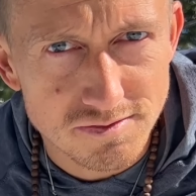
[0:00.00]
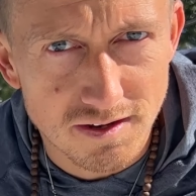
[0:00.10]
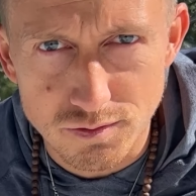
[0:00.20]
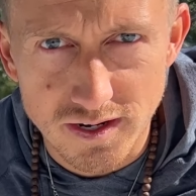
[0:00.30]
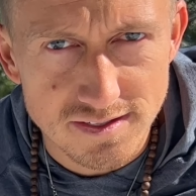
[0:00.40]

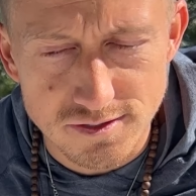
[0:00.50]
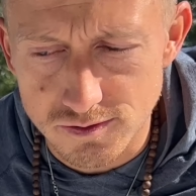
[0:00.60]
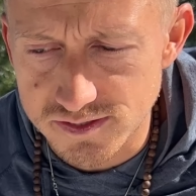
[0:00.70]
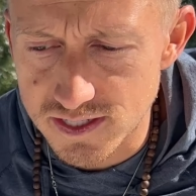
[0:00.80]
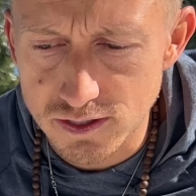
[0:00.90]
Everyone has their
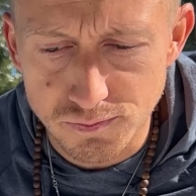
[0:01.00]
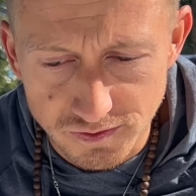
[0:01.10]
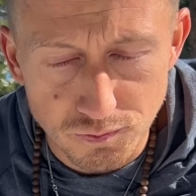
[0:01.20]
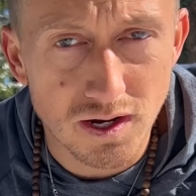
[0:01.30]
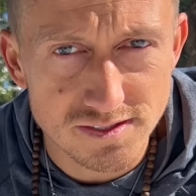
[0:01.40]
own style. But
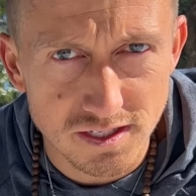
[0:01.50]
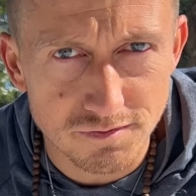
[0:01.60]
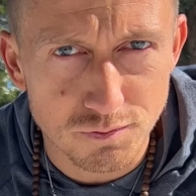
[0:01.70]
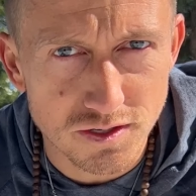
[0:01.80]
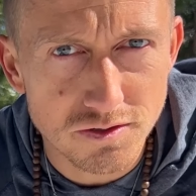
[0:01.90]
if it was good
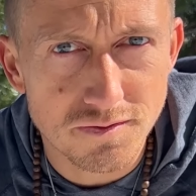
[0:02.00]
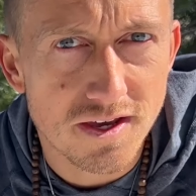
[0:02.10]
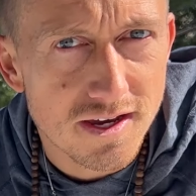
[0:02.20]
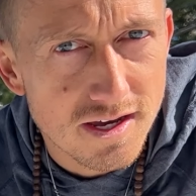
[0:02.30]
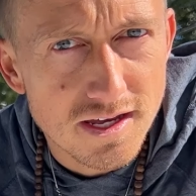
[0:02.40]
for you,
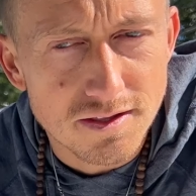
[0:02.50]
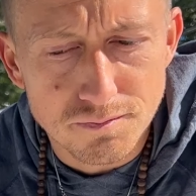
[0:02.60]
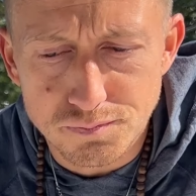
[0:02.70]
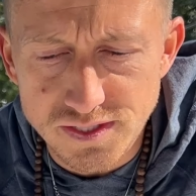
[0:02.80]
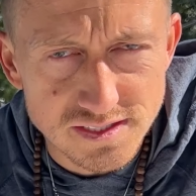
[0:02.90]

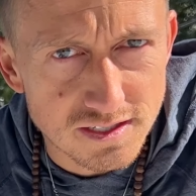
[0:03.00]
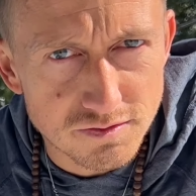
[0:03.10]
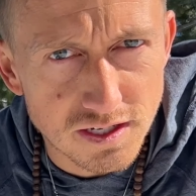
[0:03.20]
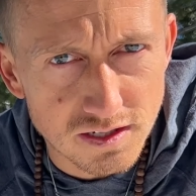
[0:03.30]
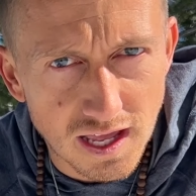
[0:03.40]
Please leave
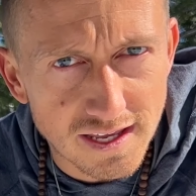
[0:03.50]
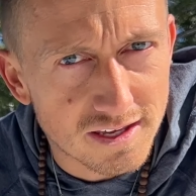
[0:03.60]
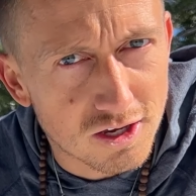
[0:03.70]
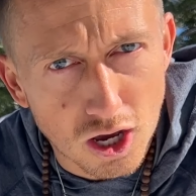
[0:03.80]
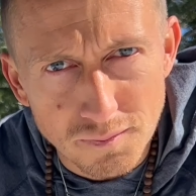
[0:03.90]
a
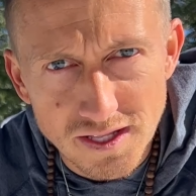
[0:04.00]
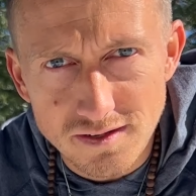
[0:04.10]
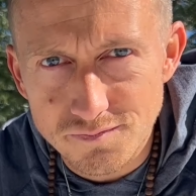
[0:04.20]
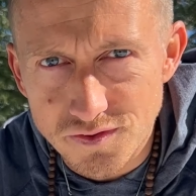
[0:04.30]
like, comment.